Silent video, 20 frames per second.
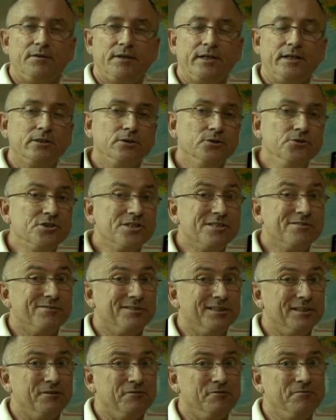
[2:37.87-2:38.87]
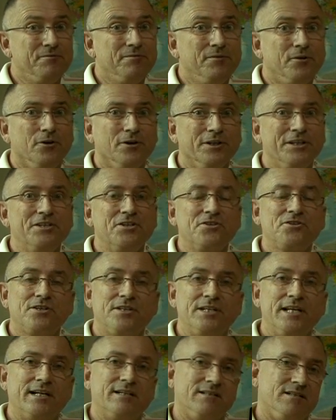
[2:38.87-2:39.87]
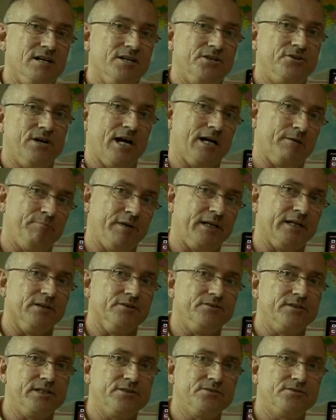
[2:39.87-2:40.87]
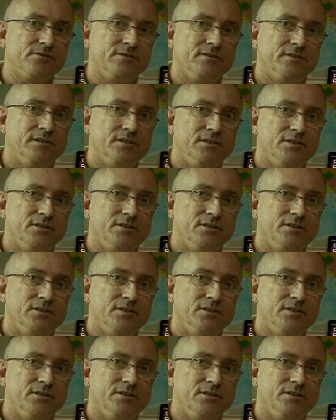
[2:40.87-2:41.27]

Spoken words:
inclusive of early disconnect contract penalties.